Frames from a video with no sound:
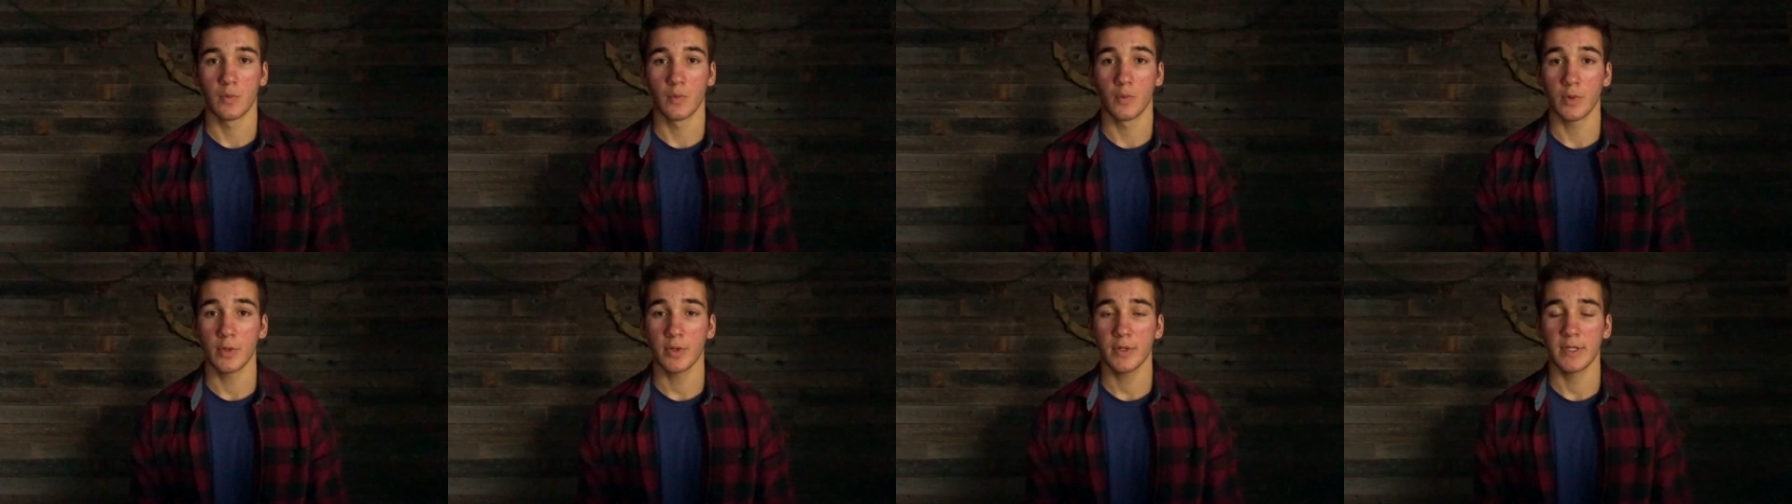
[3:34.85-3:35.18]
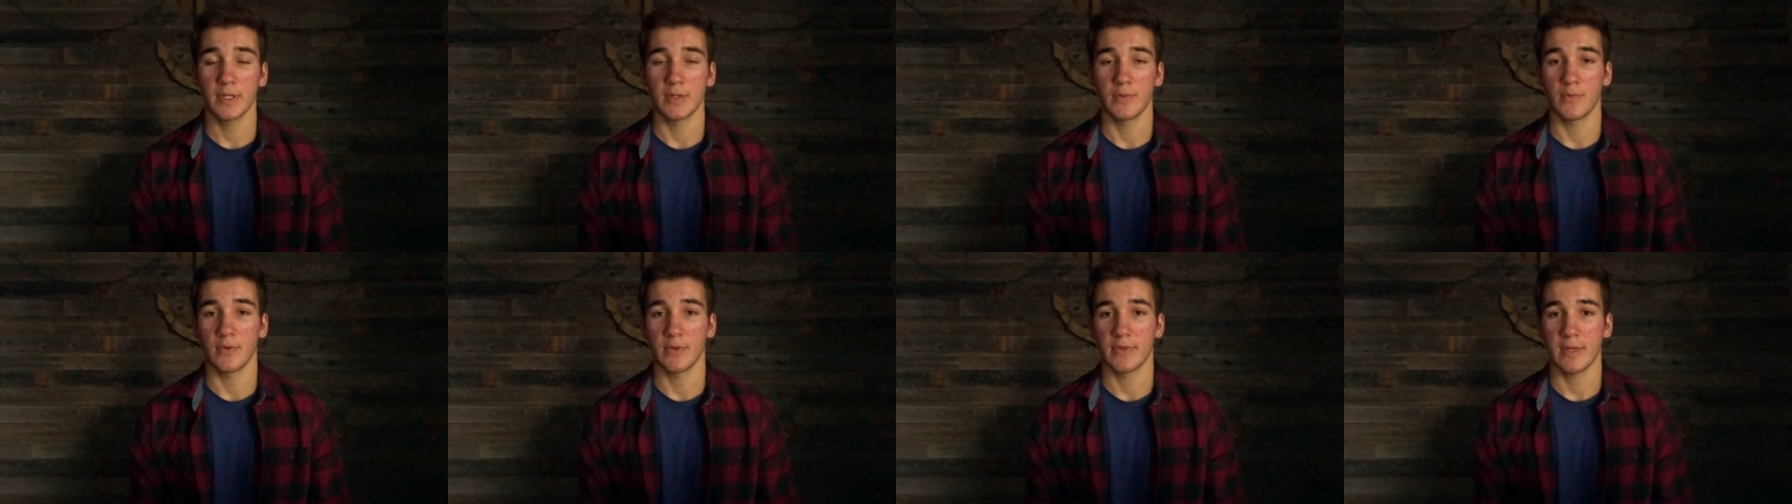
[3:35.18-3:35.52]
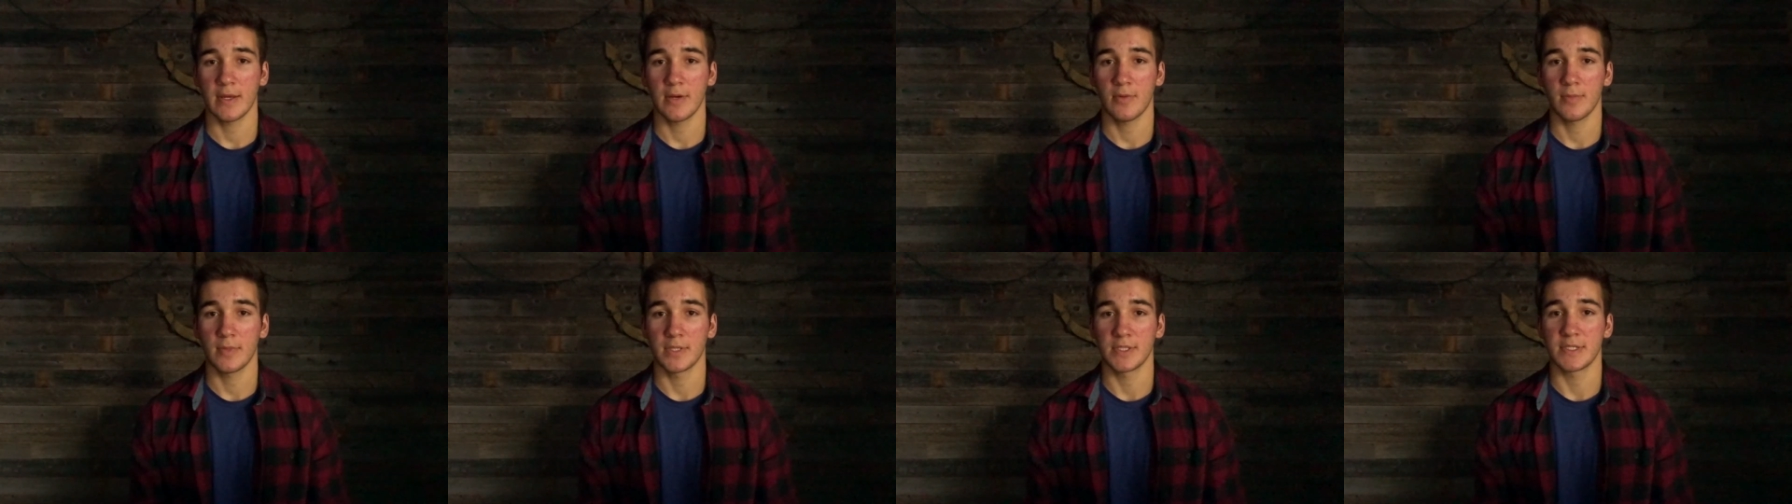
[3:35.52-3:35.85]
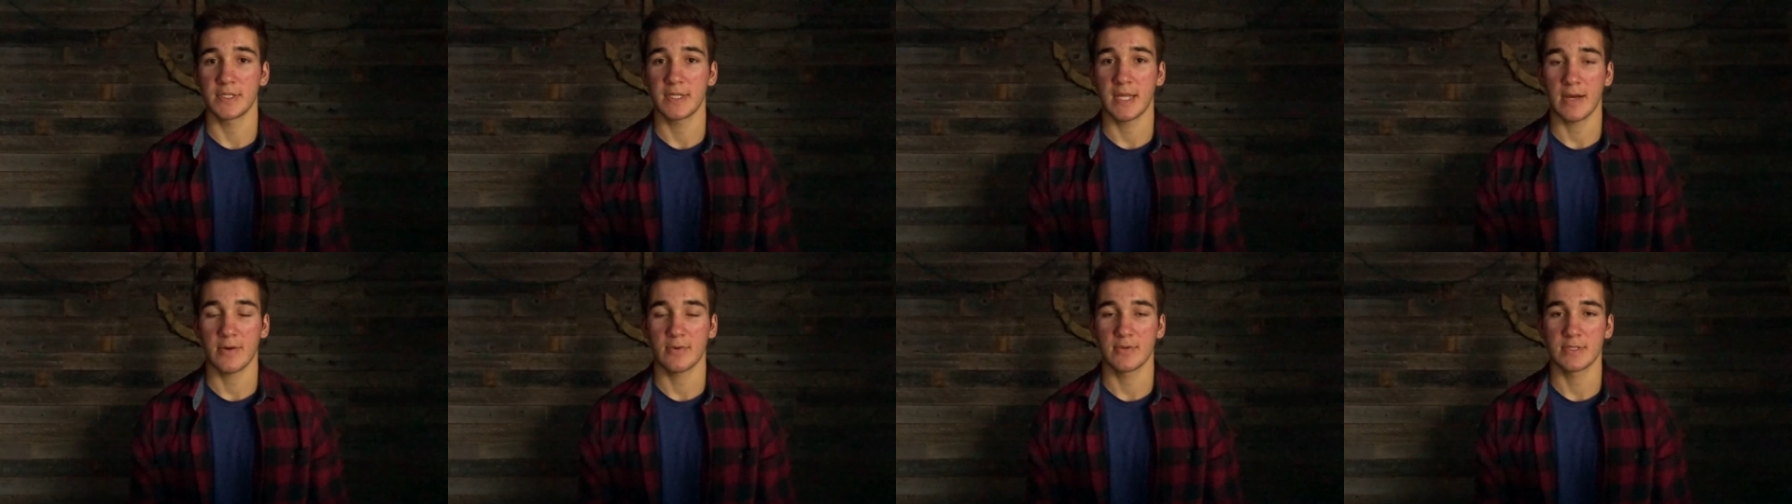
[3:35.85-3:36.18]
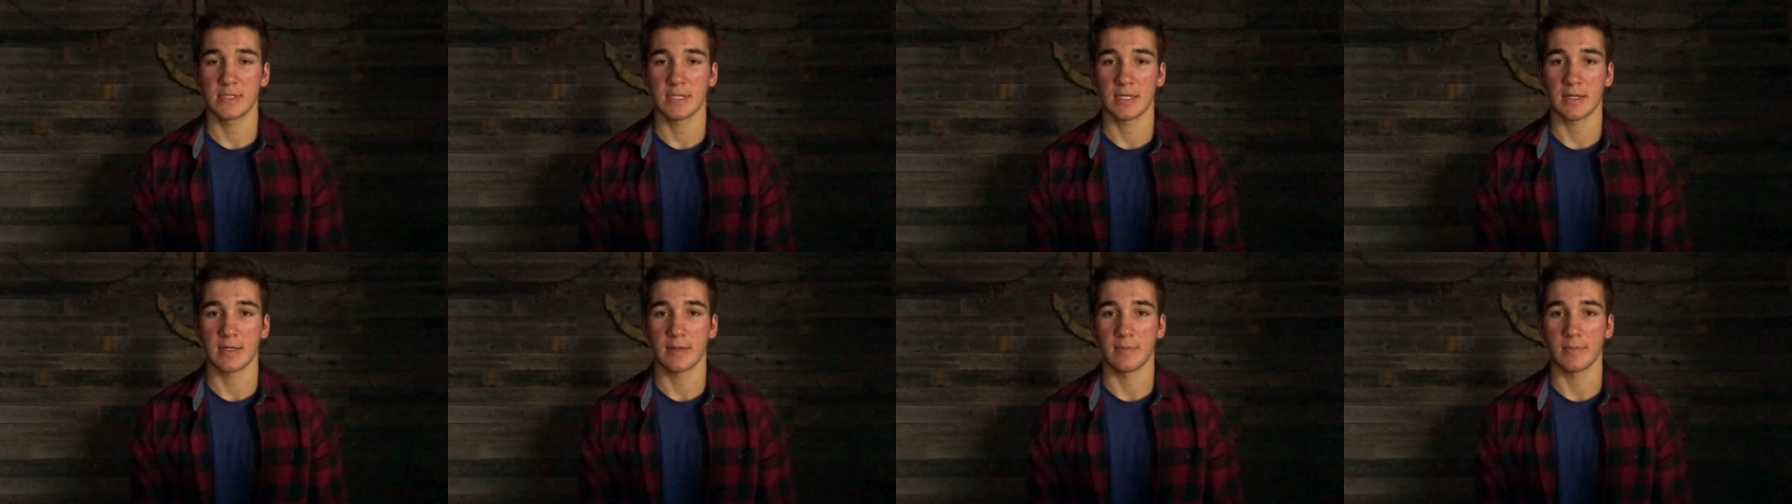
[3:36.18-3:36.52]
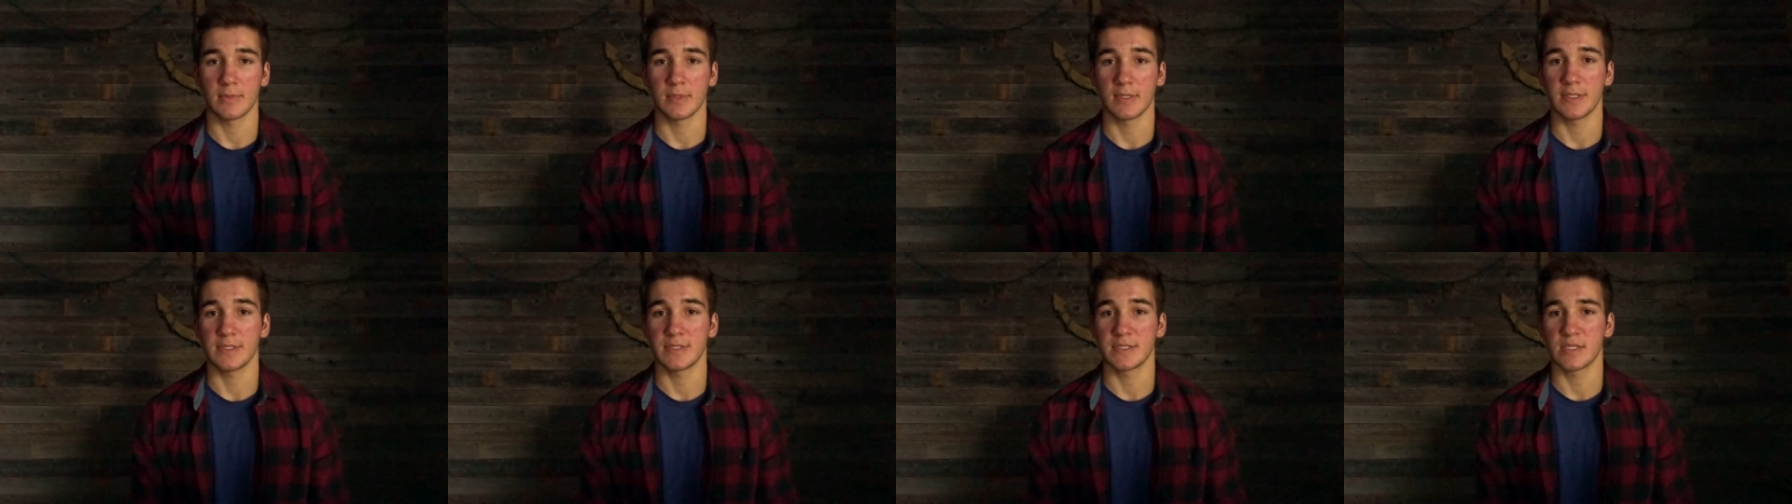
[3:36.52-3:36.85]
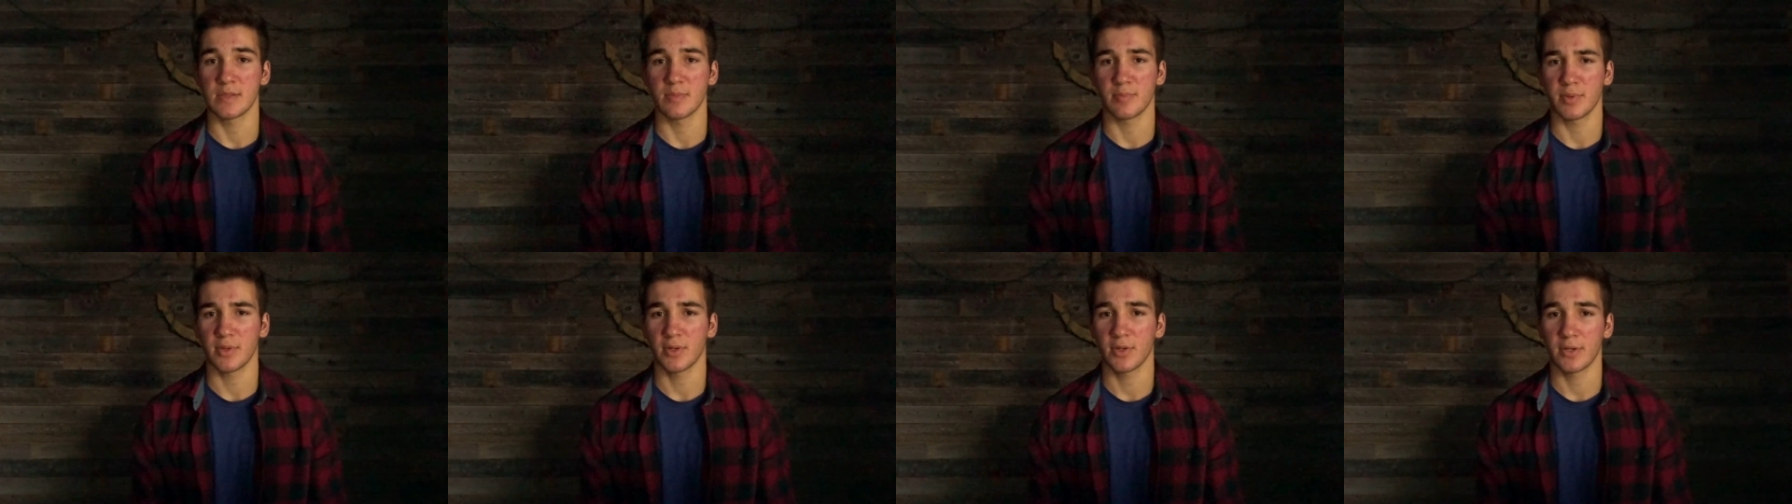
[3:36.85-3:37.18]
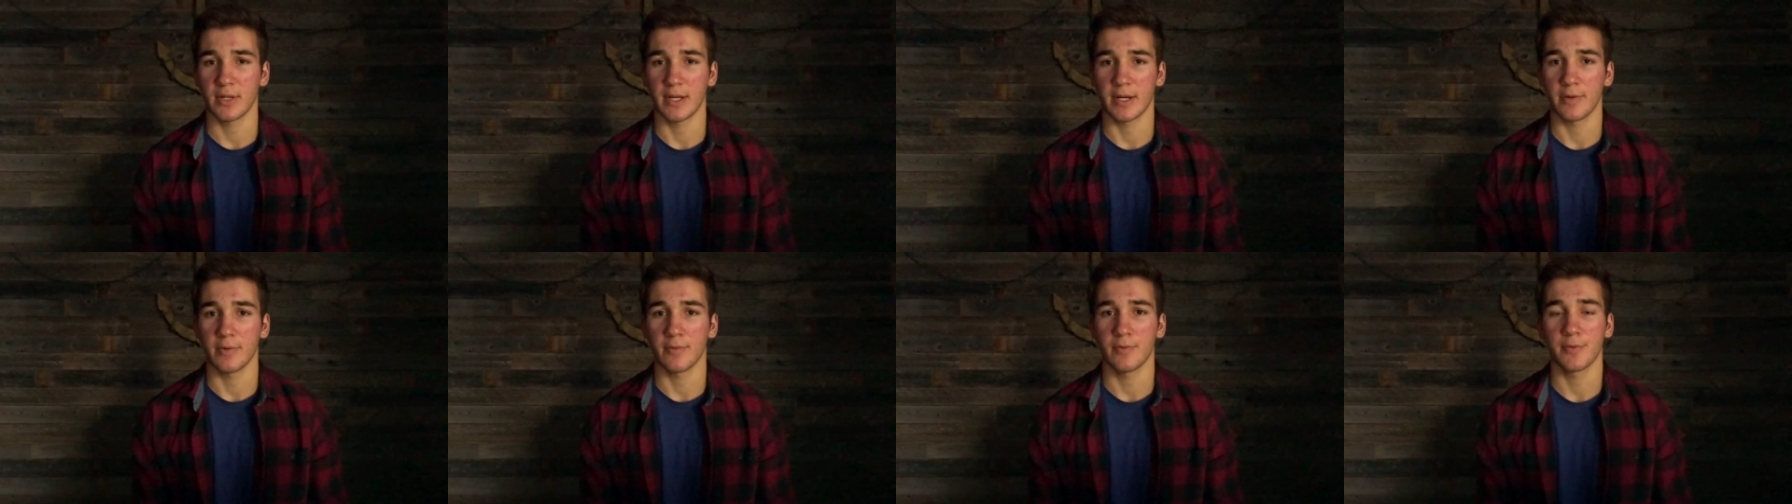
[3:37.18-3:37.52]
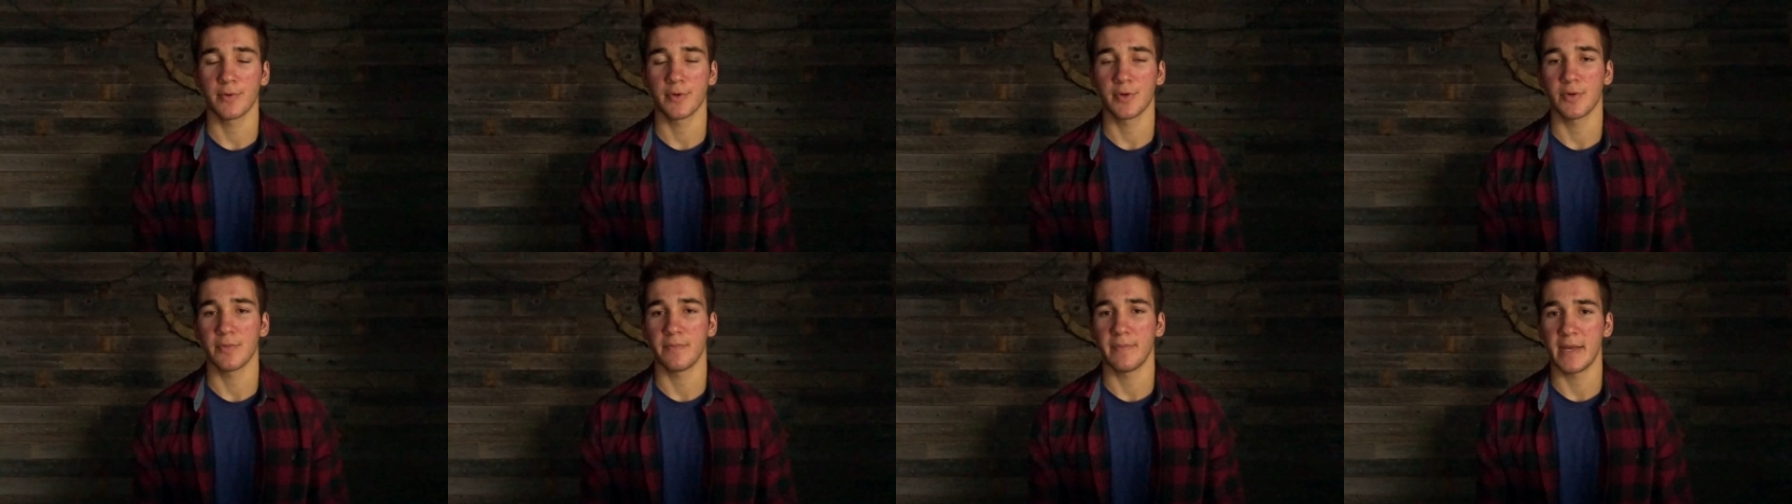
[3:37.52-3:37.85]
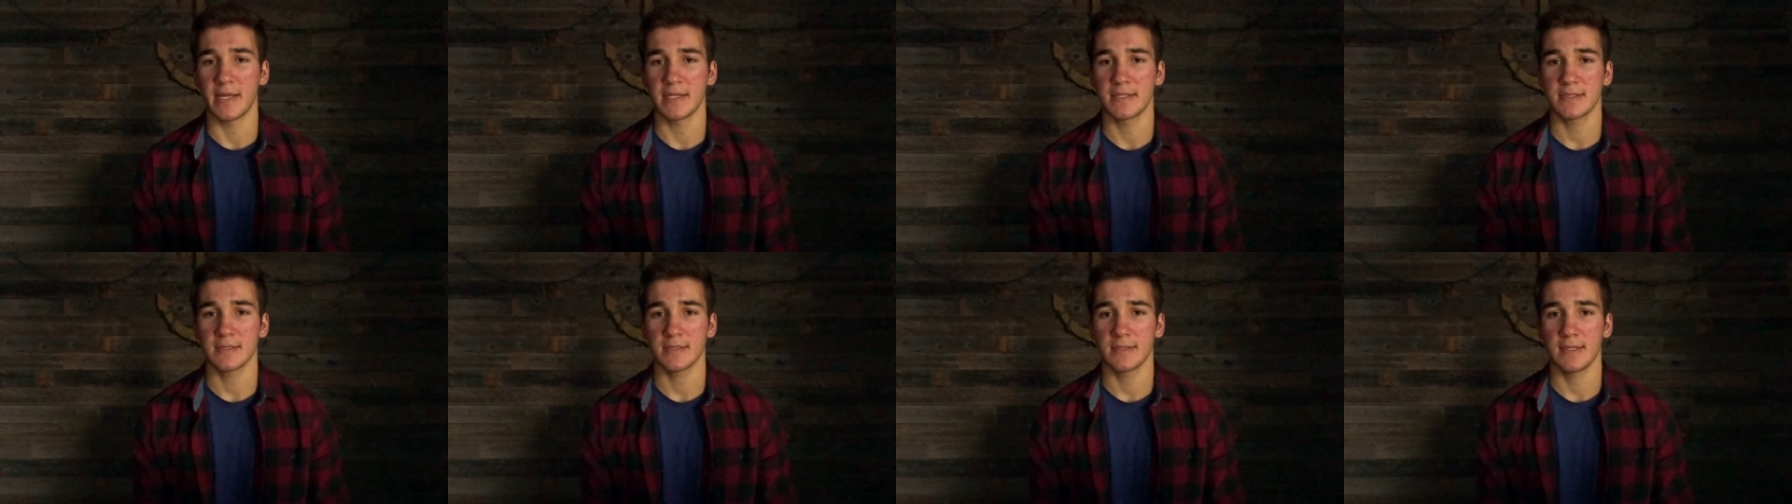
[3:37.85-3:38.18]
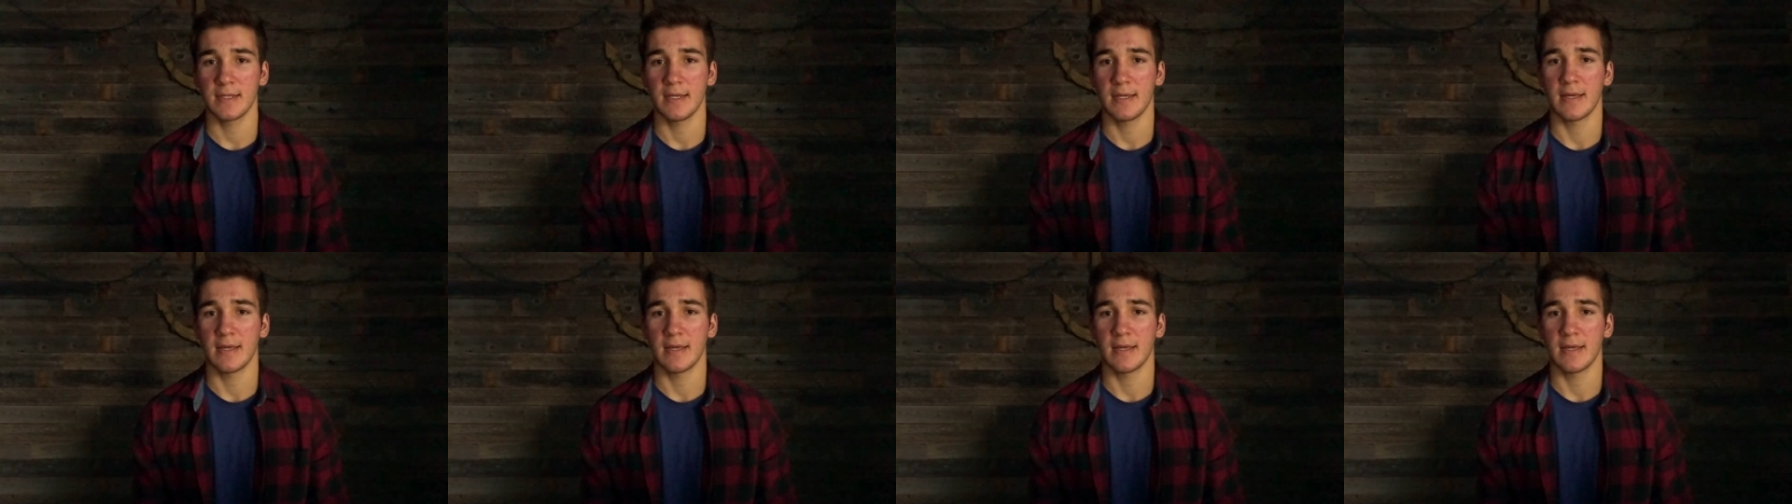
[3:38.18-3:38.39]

Working without much downtime leads to burnout where you're mentally